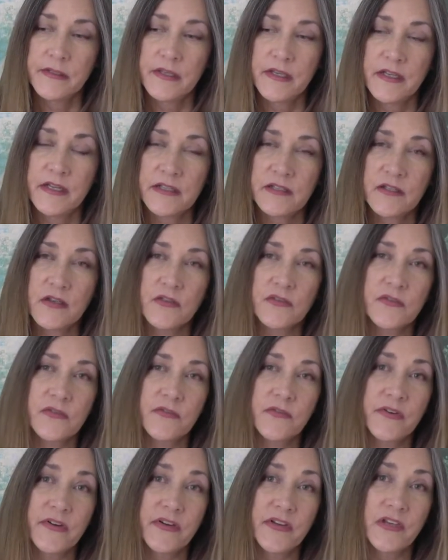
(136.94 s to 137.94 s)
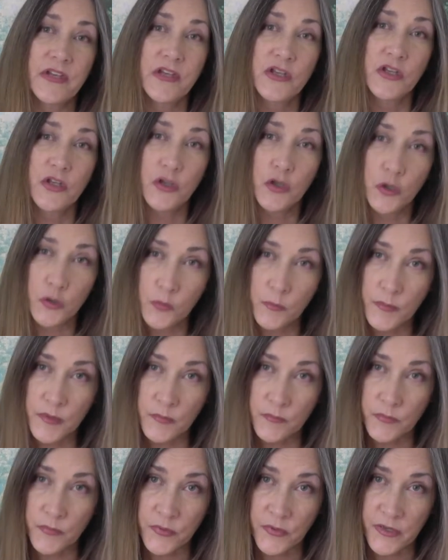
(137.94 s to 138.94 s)
And it's also a very
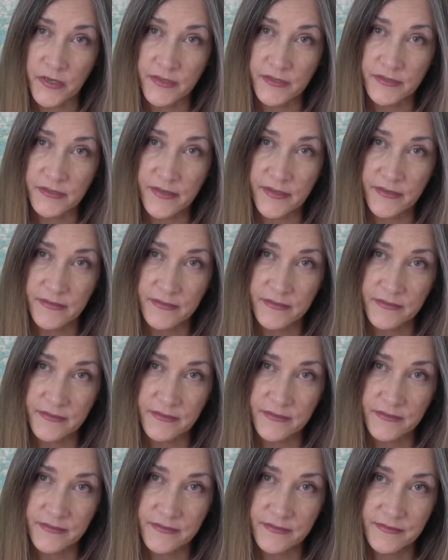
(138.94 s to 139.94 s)
human process.